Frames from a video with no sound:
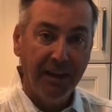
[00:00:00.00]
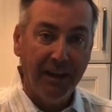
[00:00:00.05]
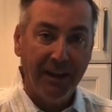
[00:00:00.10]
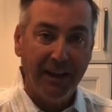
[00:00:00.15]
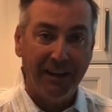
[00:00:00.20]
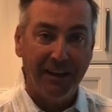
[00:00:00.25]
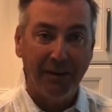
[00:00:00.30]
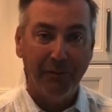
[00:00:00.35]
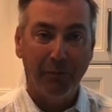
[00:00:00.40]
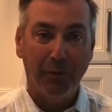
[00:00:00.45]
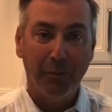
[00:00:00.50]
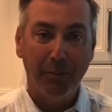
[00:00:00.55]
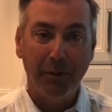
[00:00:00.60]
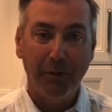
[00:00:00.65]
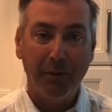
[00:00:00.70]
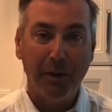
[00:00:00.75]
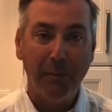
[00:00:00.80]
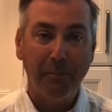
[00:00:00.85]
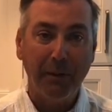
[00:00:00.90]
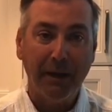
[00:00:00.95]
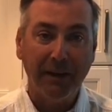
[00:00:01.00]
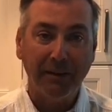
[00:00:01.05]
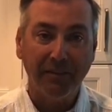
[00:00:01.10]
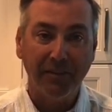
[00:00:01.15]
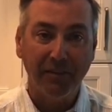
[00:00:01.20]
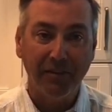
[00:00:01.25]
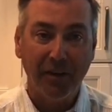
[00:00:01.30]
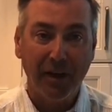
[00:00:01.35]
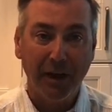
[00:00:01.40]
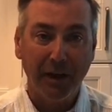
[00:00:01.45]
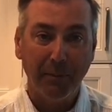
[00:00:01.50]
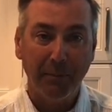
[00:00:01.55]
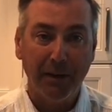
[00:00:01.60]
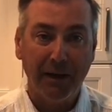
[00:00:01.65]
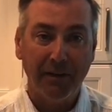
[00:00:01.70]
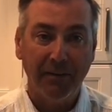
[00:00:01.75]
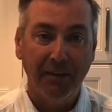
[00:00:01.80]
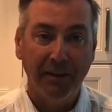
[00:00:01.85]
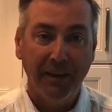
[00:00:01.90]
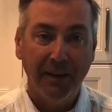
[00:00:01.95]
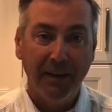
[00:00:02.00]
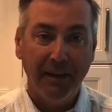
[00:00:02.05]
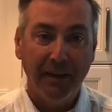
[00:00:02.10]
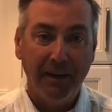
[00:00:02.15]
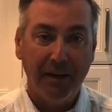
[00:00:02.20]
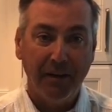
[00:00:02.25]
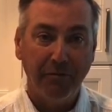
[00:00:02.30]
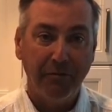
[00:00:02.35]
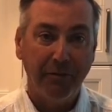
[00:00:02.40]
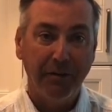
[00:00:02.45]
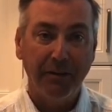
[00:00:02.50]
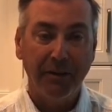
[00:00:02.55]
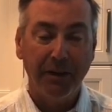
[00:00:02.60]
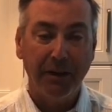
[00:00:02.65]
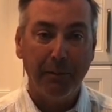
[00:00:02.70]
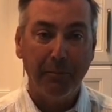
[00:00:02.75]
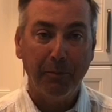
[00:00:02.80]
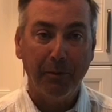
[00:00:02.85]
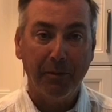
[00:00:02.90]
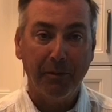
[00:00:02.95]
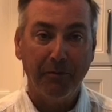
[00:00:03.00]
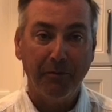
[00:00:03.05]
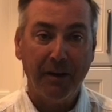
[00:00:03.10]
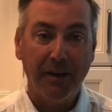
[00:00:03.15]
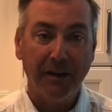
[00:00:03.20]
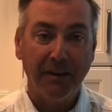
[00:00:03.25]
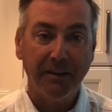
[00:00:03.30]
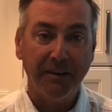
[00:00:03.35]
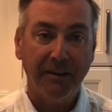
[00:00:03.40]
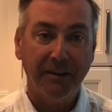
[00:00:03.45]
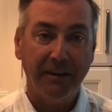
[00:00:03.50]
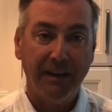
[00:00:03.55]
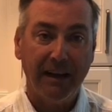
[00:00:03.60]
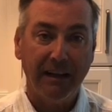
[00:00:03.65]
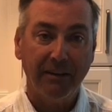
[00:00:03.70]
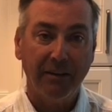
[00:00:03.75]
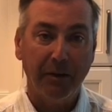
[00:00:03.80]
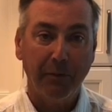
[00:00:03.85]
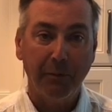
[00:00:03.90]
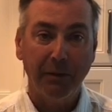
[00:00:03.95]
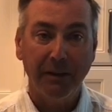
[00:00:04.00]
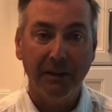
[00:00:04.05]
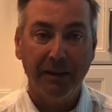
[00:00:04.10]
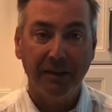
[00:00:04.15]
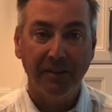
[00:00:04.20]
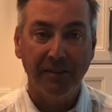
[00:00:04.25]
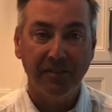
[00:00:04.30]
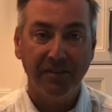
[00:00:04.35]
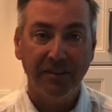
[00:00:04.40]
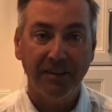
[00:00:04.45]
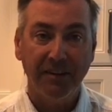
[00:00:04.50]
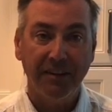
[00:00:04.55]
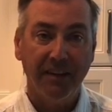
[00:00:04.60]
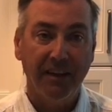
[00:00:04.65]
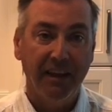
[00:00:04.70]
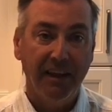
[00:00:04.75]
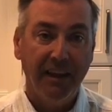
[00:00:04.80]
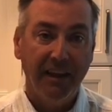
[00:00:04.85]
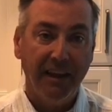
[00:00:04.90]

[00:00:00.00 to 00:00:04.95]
and then we'll be right back to talk about filling up with the vodka, how long we let it sit,